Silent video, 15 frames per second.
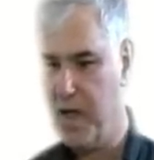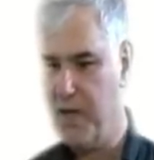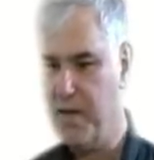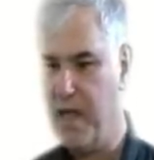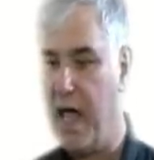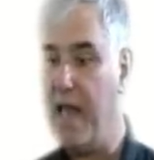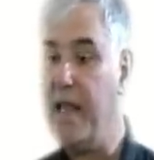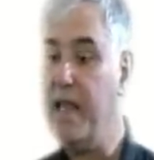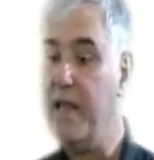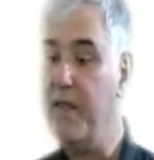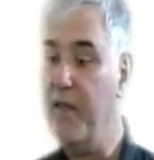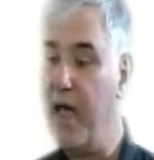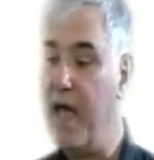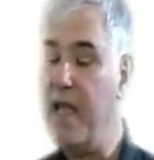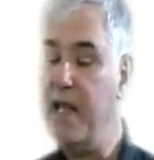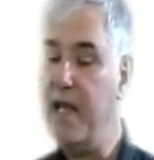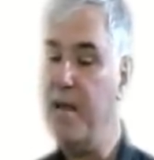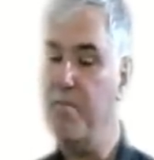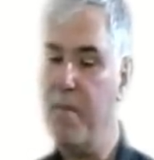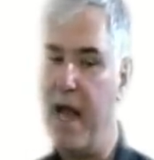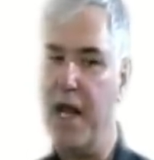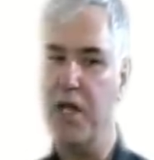that they
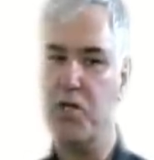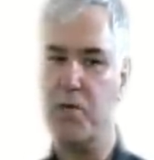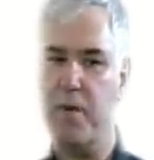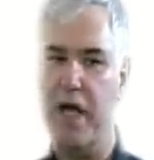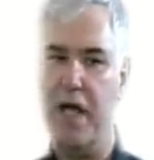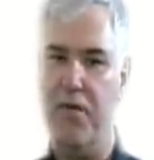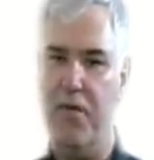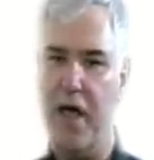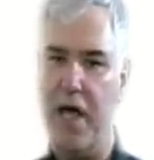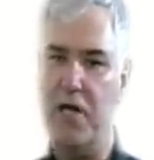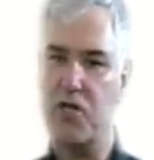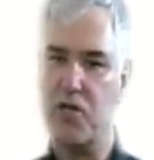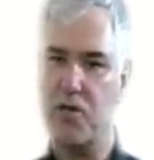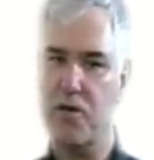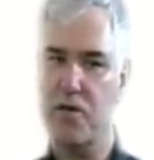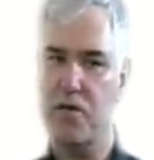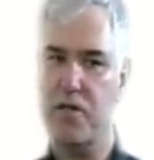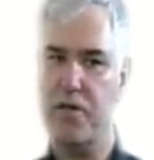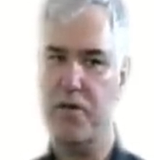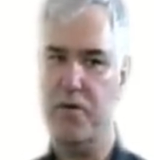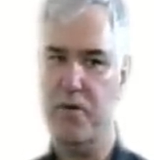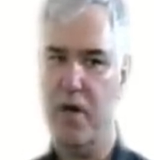need management and they turn
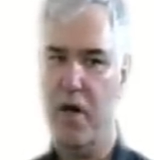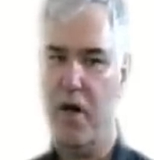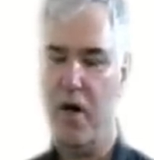to,